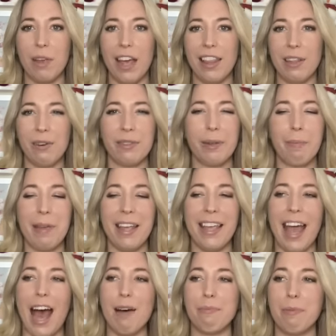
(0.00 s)
And there's a big
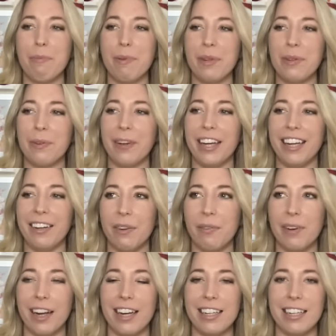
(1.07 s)
gap between when I